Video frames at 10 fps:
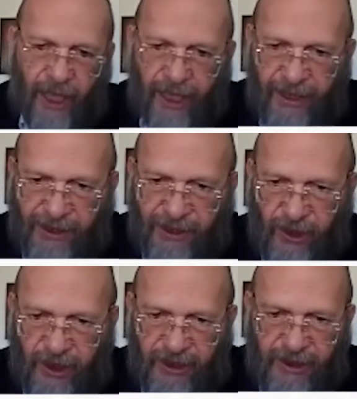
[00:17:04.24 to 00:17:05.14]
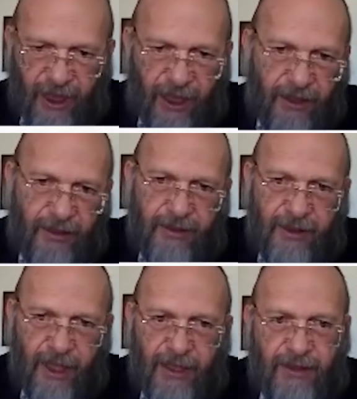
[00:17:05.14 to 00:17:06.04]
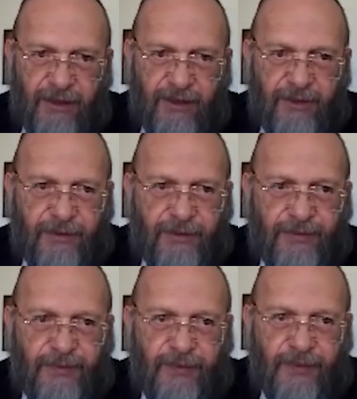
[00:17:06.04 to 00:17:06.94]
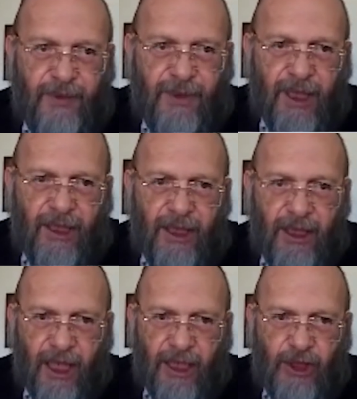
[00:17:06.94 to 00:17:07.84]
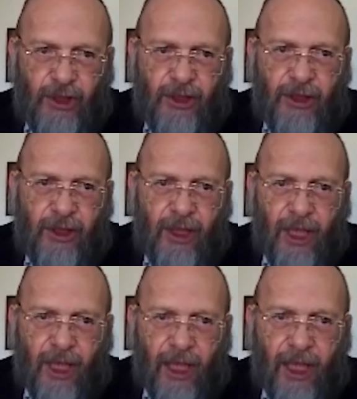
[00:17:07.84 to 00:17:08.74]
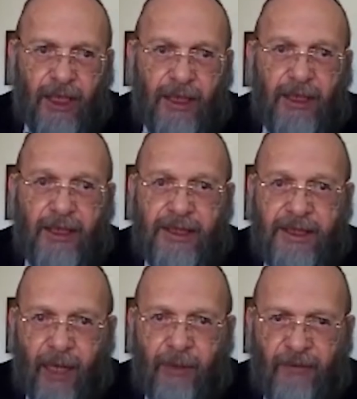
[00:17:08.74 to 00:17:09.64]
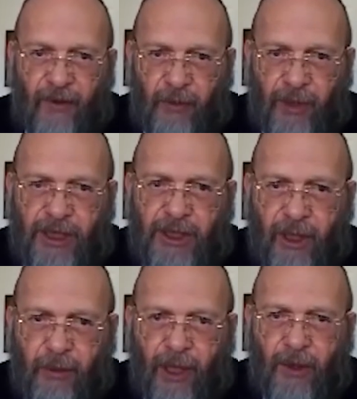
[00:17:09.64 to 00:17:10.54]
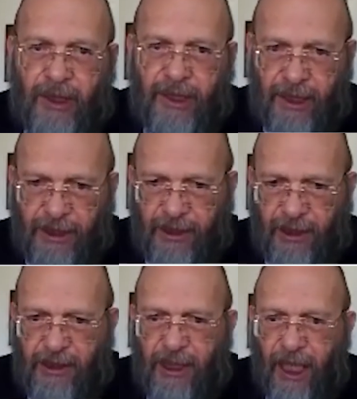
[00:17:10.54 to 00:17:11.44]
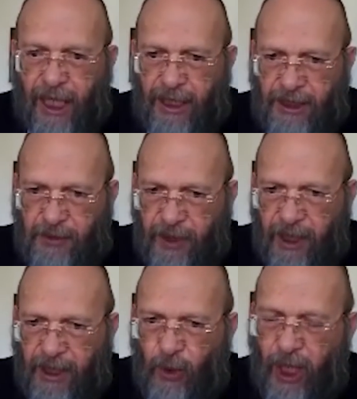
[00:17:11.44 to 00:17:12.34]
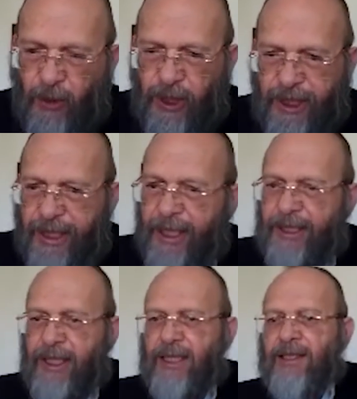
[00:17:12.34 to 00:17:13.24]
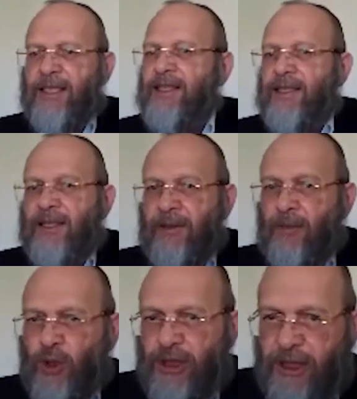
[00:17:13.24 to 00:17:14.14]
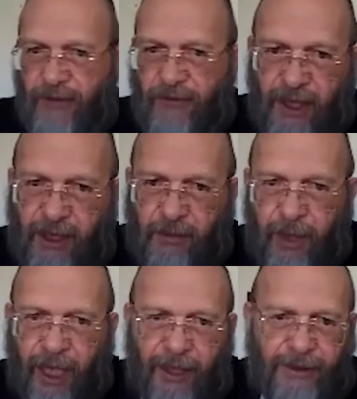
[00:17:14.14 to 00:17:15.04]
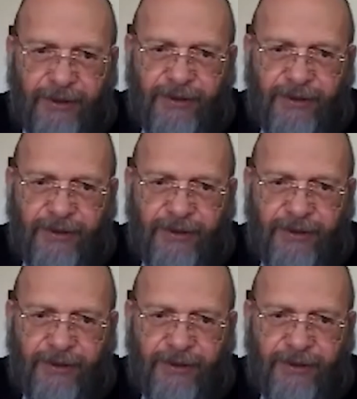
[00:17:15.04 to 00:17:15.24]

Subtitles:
I saw the star. That's the direction and some information about the distance. I'll explain you how they get it. This is the most difficult part,